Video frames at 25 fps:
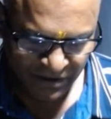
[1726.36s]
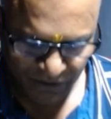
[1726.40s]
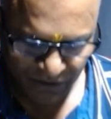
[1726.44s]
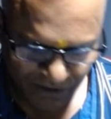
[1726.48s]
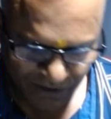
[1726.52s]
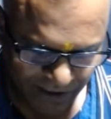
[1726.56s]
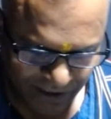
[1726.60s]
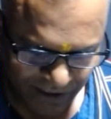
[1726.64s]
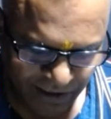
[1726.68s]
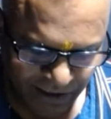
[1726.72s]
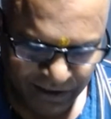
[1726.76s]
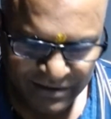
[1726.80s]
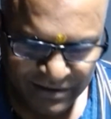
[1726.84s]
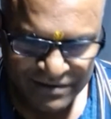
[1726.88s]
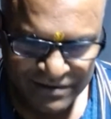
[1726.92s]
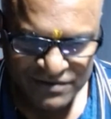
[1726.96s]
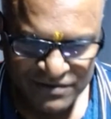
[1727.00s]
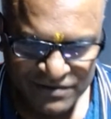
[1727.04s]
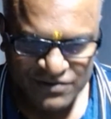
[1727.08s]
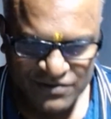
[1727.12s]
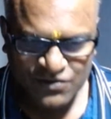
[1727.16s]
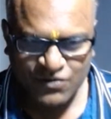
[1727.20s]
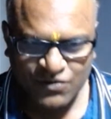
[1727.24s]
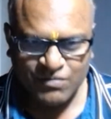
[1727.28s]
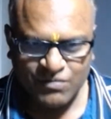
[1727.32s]
Okay,
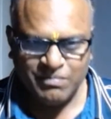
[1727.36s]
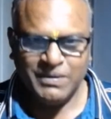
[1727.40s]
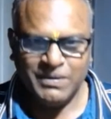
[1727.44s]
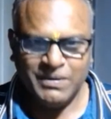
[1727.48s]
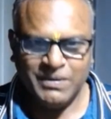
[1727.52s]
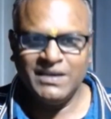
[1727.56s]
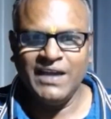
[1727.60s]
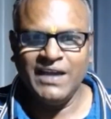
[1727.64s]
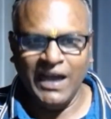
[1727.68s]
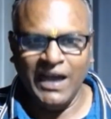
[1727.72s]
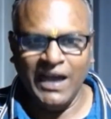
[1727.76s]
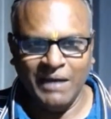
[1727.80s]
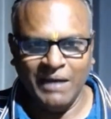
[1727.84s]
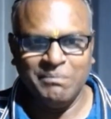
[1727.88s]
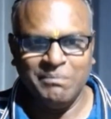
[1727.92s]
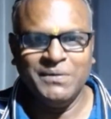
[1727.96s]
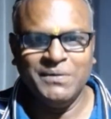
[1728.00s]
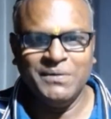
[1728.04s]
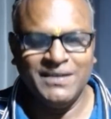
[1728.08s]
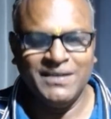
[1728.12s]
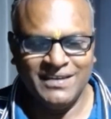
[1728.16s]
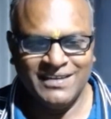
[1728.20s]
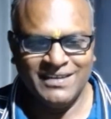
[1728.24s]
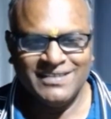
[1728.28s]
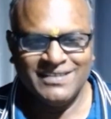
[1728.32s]
so be
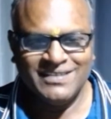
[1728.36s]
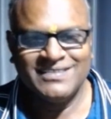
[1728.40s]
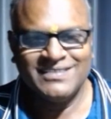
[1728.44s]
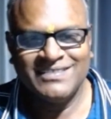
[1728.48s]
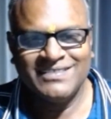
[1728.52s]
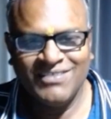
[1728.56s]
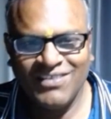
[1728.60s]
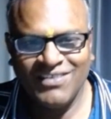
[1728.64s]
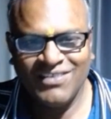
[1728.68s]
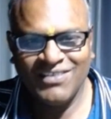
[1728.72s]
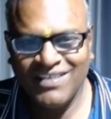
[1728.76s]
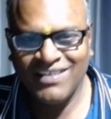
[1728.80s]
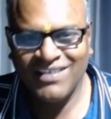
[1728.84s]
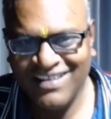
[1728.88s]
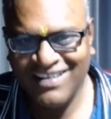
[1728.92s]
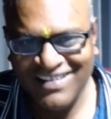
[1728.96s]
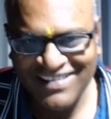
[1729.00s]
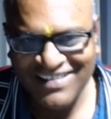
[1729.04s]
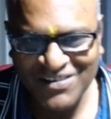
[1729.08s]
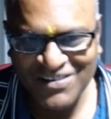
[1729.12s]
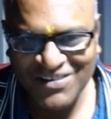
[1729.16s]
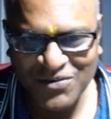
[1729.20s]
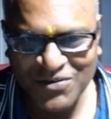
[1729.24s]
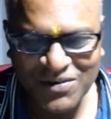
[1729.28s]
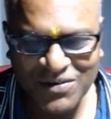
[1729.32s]
happy. Okay,
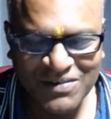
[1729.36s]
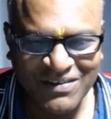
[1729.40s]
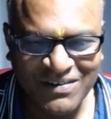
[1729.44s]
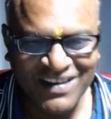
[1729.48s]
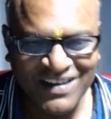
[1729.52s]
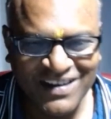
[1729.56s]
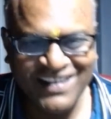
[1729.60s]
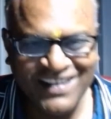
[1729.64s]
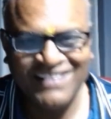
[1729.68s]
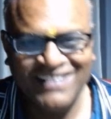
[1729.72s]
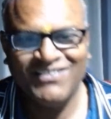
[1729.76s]
don't worry